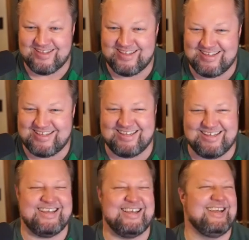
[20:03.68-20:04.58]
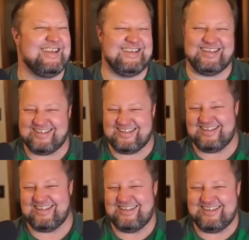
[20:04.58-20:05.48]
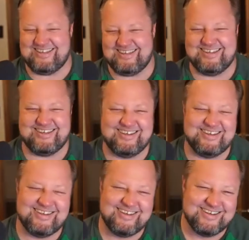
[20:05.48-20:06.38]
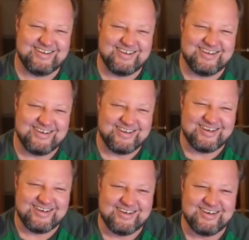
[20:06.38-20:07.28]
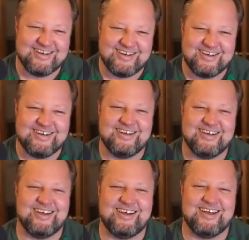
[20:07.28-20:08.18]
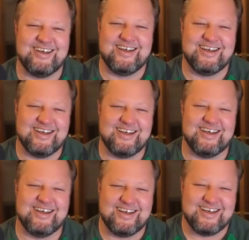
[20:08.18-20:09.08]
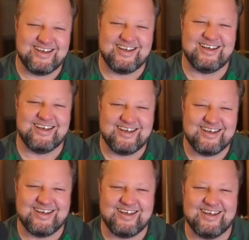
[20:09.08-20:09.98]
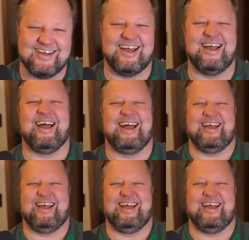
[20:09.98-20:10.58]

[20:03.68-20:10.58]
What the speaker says: (silent)